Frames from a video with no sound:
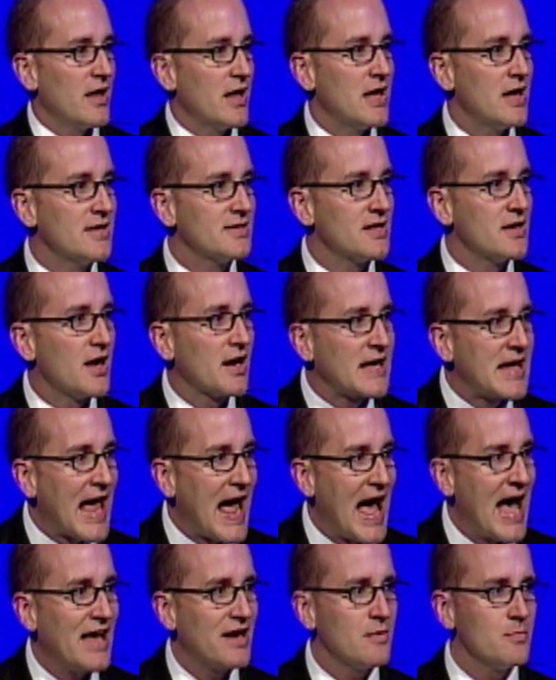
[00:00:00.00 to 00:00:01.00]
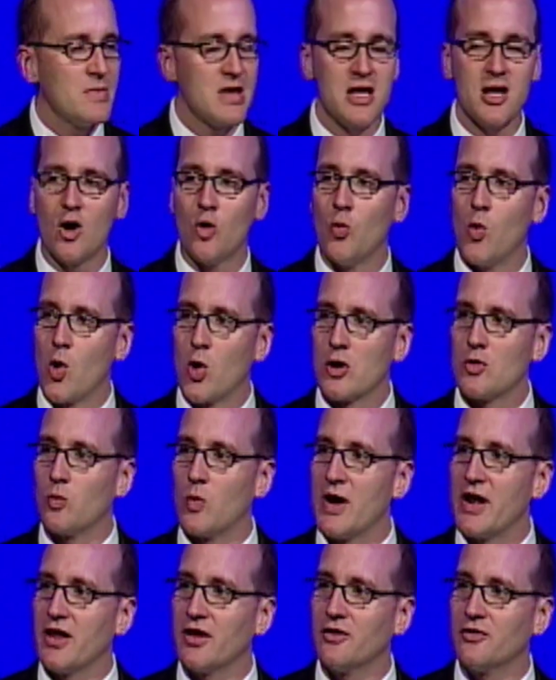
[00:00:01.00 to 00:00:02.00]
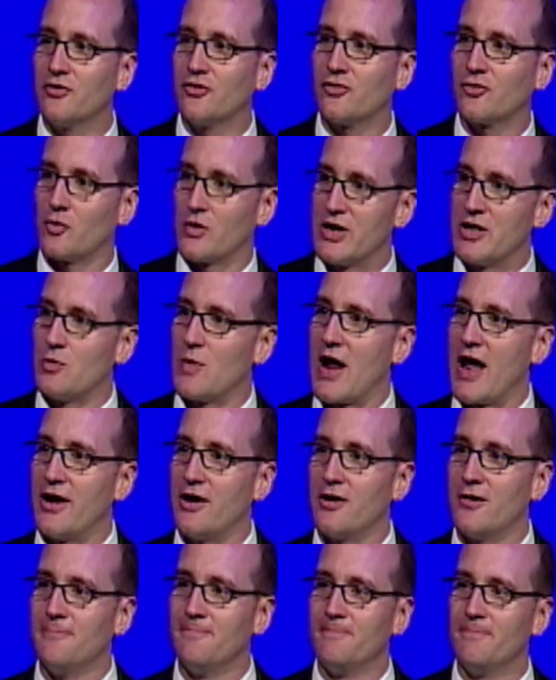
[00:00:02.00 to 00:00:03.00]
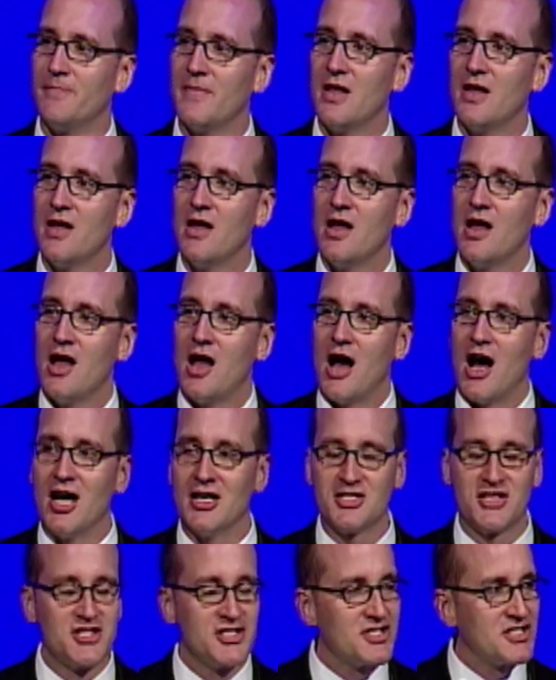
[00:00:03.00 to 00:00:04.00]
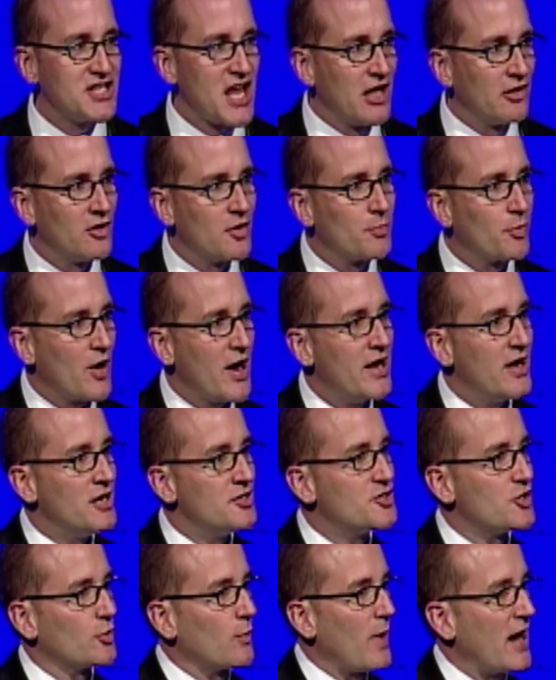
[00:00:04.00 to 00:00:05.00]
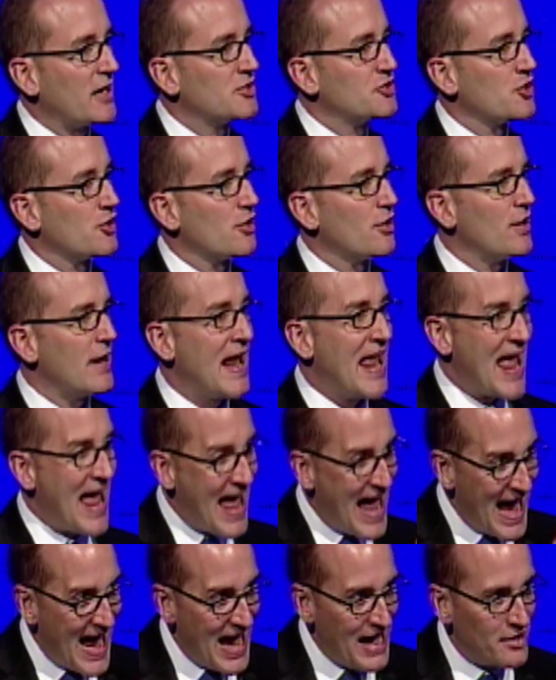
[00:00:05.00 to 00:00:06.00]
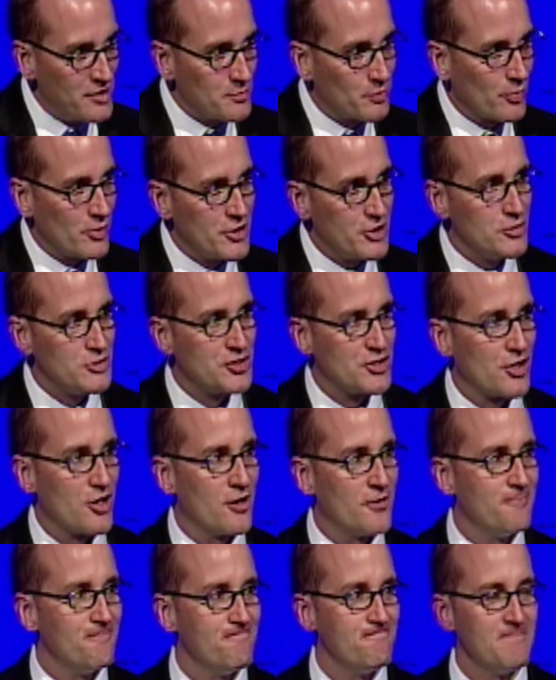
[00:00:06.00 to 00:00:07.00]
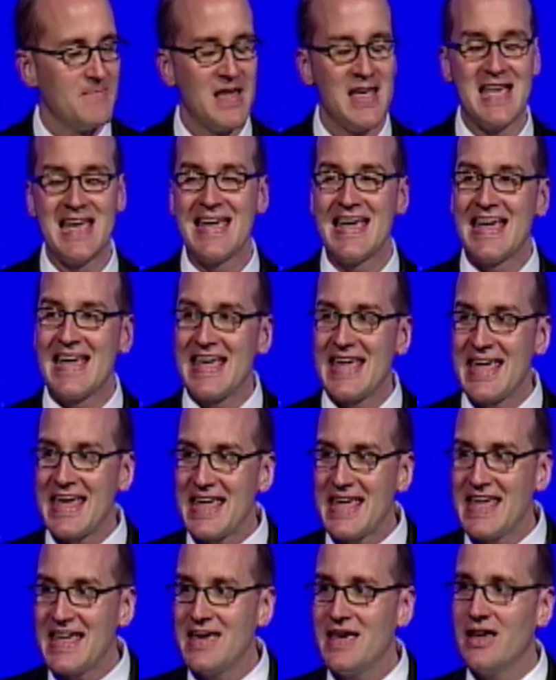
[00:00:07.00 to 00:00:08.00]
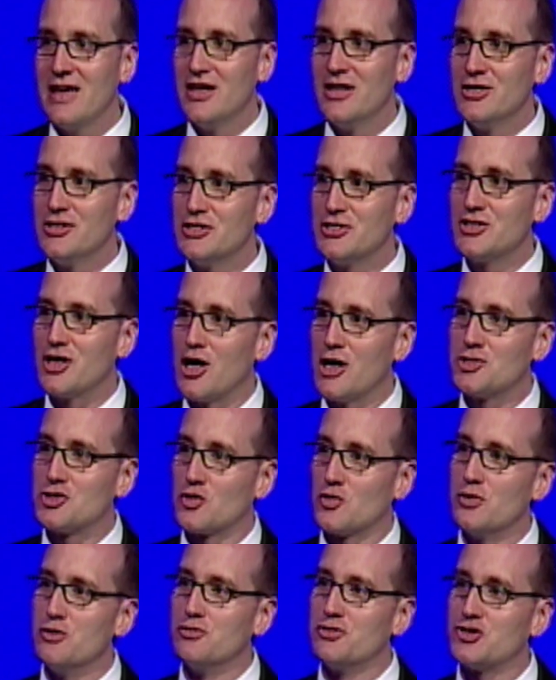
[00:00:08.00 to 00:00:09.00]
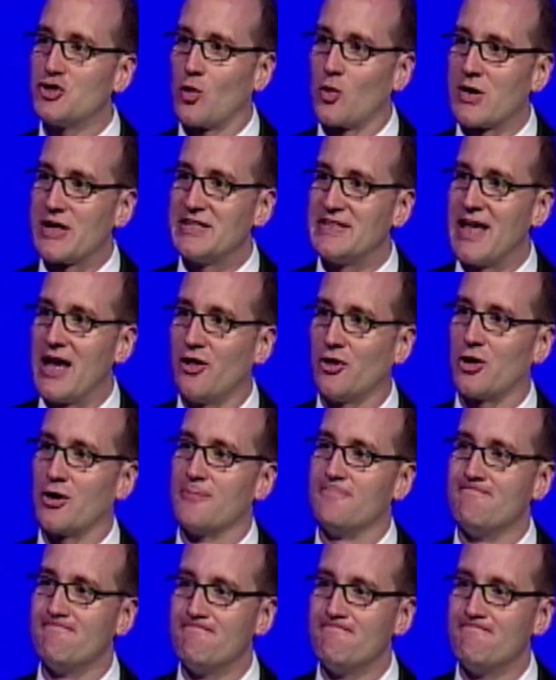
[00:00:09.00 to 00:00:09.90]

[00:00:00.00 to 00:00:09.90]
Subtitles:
He is an Academy Award-winning screenwriter, a celebrated director and producer. He is a true storyteller.